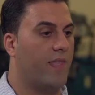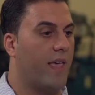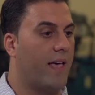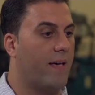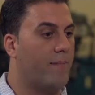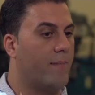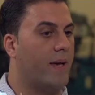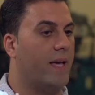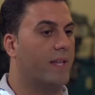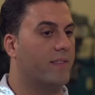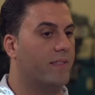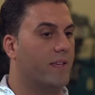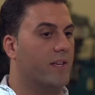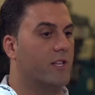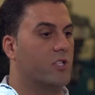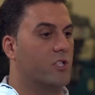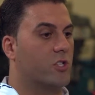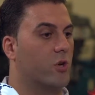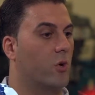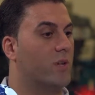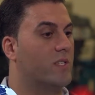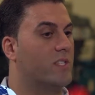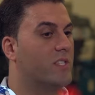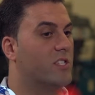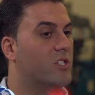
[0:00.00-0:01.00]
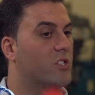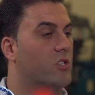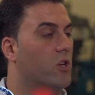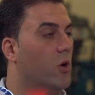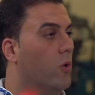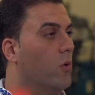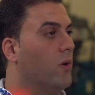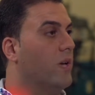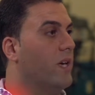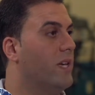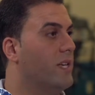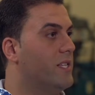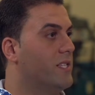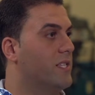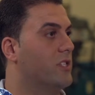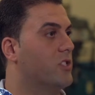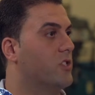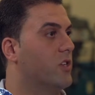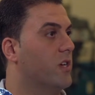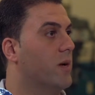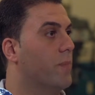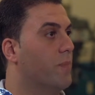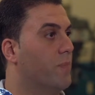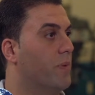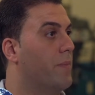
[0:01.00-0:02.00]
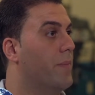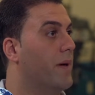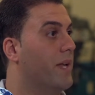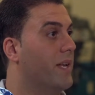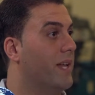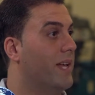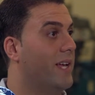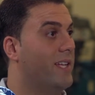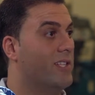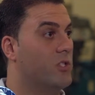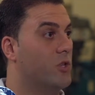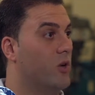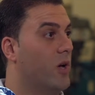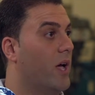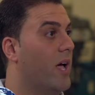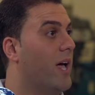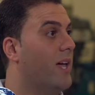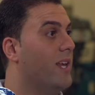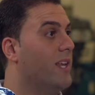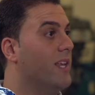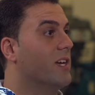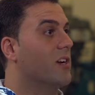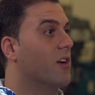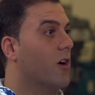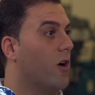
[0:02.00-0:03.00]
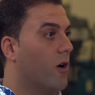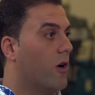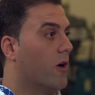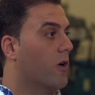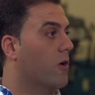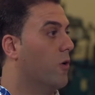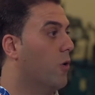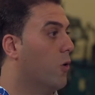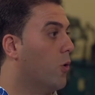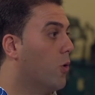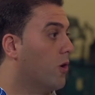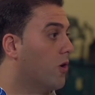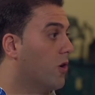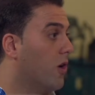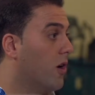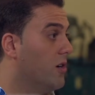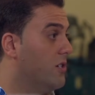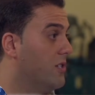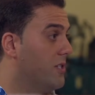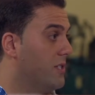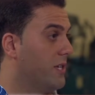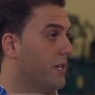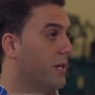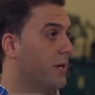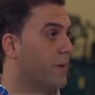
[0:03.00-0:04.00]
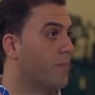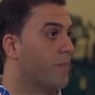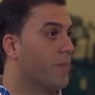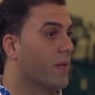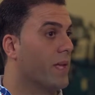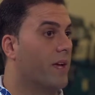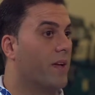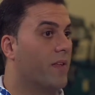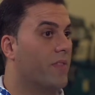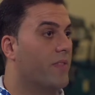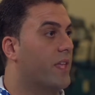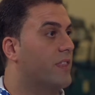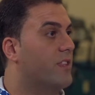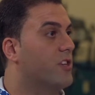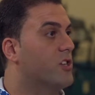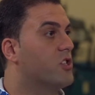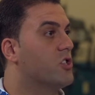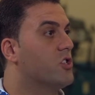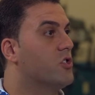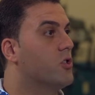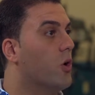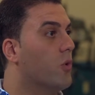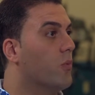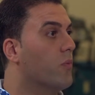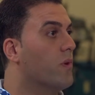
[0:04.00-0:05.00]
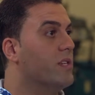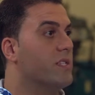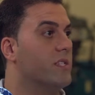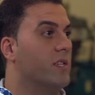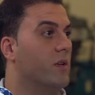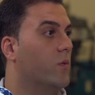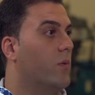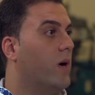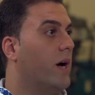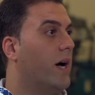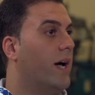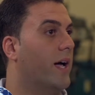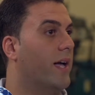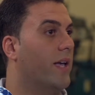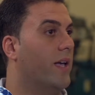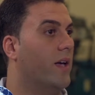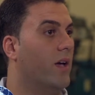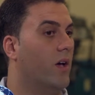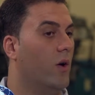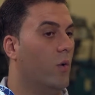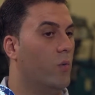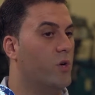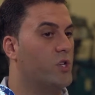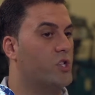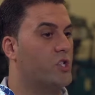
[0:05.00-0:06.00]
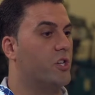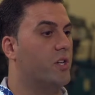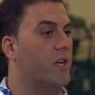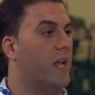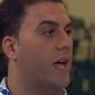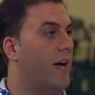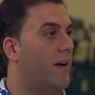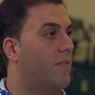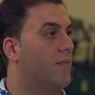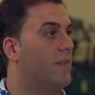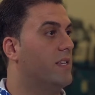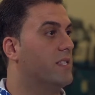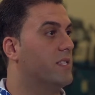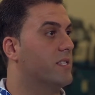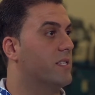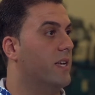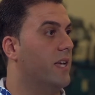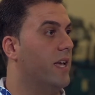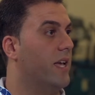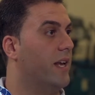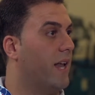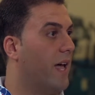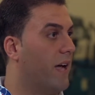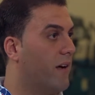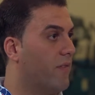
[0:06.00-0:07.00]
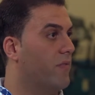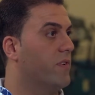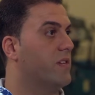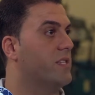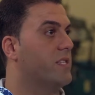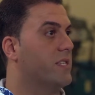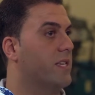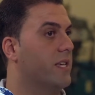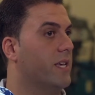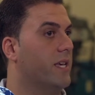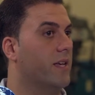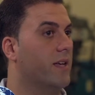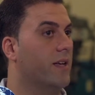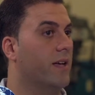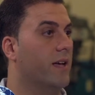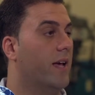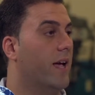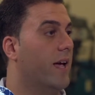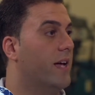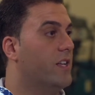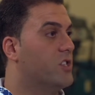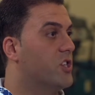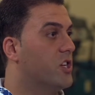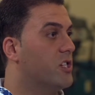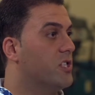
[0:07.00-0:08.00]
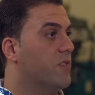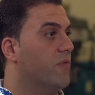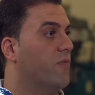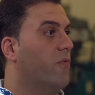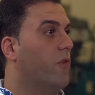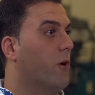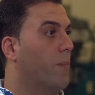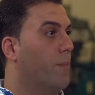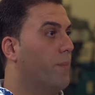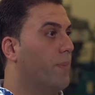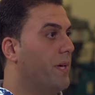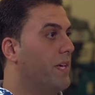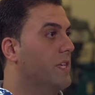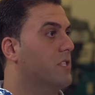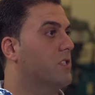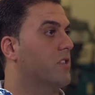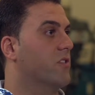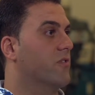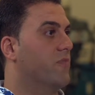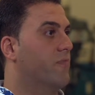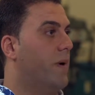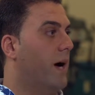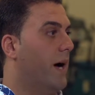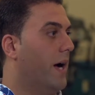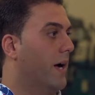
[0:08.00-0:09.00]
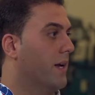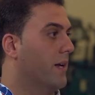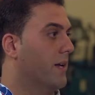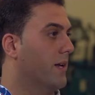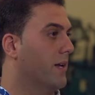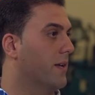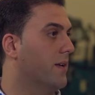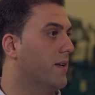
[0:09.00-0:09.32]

They made this so it's so easy to implement into any car or car seat that there's no reason why we shouldn't have this in every seat just for peace of mind.